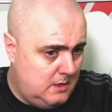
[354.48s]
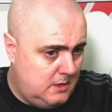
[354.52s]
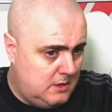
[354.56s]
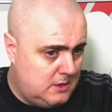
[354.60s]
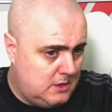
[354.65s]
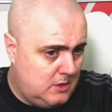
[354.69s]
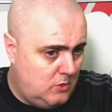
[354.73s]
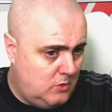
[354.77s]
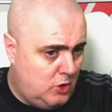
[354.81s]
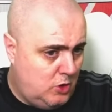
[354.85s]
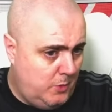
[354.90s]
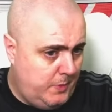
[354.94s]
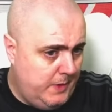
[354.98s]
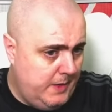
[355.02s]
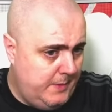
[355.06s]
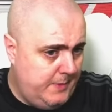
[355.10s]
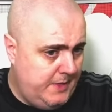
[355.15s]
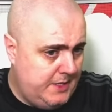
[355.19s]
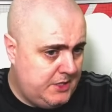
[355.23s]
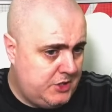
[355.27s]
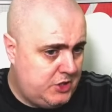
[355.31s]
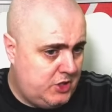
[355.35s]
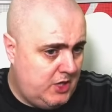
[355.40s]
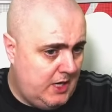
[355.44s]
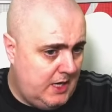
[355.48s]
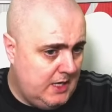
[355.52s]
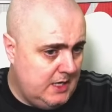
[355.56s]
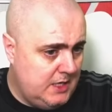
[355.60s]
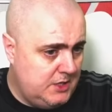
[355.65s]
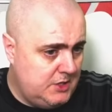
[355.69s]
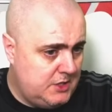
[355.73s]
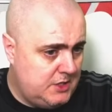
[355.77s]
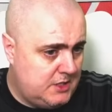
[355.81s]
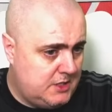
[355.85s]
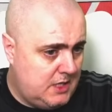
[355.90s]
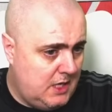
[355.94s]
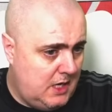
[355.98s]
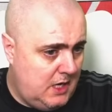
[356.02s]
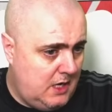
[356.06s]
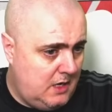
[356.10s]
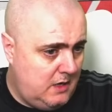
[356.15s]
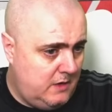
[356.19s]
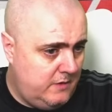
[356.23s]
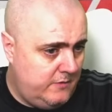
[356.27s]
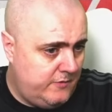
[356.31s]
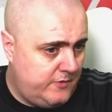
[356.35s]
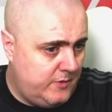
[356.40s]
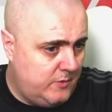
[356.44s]
So a couple of missed challenges
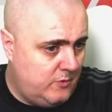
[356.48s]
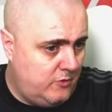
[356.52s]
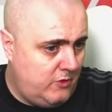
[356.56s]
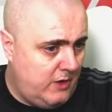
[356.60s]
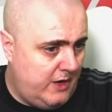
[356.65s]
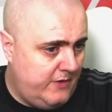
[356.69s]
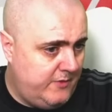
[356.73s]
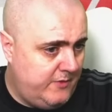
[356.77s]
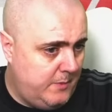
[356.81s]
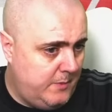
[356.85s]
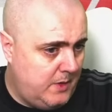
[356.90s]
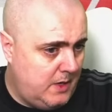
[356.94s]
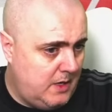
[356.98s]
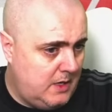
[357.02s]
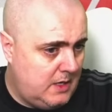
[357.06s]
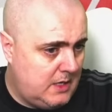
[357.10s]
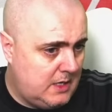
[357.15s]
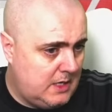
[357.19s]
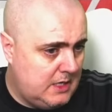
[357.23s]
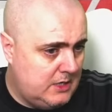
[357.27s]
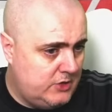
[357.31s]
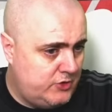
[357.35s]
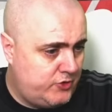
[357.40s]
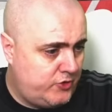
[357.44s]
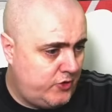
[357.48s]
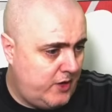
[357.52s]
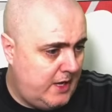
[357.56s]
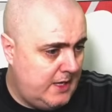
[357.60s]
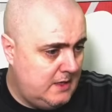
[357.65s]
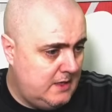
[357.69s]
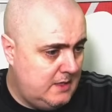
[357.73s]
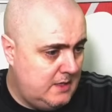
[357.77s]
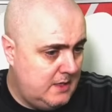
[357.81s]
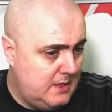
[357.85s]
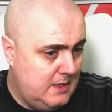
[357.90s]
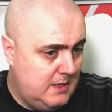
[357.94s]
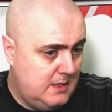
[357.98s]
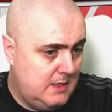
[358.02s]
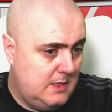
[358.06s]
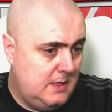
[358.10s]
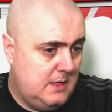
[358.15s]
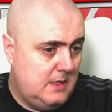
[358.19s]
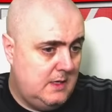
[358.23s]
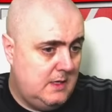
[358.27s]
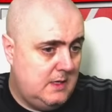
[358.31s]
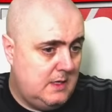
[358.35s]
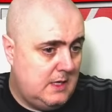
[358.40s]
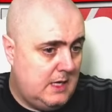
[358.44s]
there from Gravenberch and Trent.
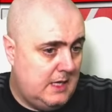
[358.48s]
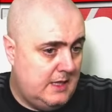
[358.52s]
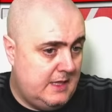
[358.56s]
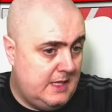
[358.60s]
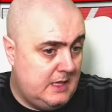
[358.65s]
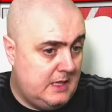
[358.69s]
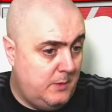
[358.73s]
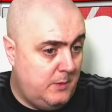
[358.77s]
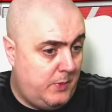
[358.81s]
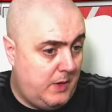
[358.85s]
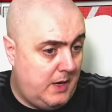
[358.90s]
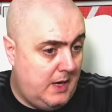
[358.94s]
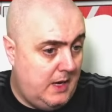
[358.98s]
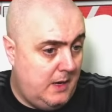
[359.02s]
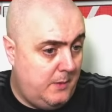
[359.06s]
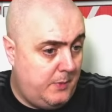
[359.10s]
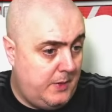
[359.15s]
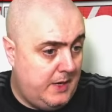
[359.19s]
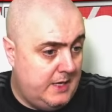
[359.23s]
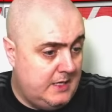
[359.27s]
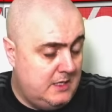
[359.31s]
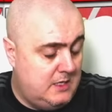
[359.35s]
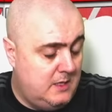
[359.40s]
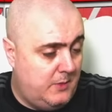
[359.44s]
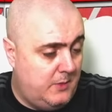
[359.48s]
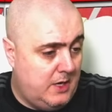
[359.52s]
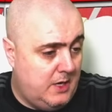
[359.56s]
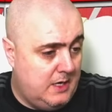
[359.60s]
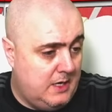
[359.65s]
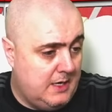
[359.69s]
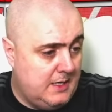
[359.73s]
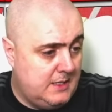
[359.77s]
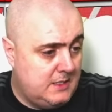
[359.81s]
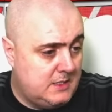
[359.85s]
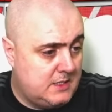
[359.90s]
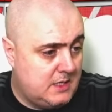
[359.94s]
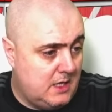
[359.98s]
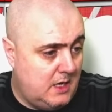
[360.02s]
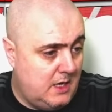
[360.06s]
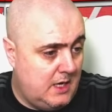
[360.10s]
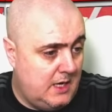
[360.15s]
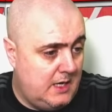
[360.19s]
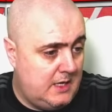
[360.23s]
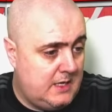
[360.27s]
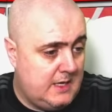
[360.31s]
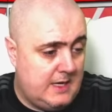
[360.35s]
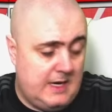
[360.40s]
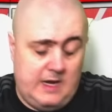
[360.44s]
And then the player plays the ball
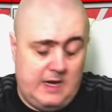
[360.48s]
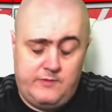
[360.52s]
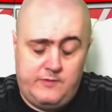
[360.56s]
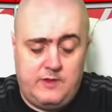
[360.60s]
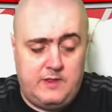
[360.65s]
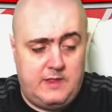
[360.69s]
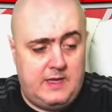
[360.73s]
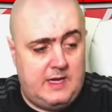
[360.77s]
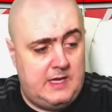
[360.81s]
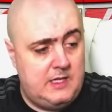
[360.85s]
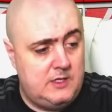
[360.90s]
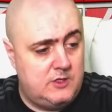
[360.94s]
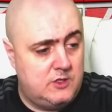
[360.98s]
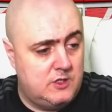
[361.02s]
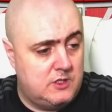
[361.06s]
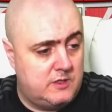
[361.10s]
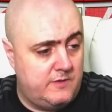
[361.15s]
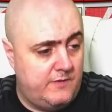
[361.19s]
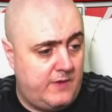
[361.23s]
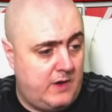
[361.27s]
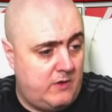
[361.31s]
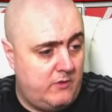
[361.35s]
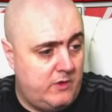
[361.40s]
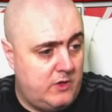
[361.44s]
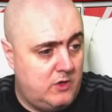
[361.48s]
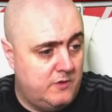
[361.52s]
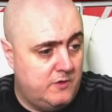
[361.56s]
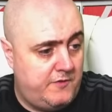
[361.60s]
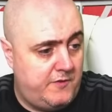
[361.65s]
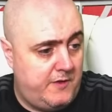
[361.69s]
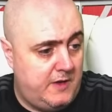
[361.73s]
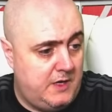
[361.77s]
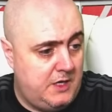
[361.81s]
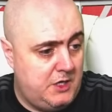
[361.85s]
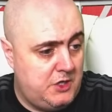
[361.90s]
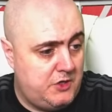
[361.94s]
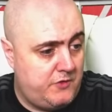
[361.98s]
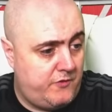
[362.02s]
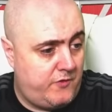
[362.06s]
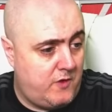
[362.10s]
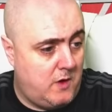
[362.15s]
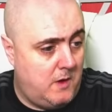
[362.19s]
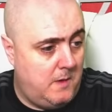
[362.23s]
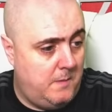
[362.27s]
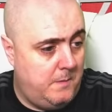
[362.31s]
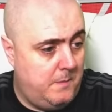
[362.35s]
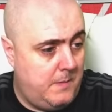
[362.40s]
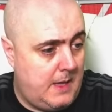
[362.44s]
inside. And after that, it's just a very good finish
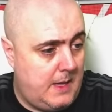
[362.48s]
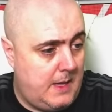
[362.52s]
from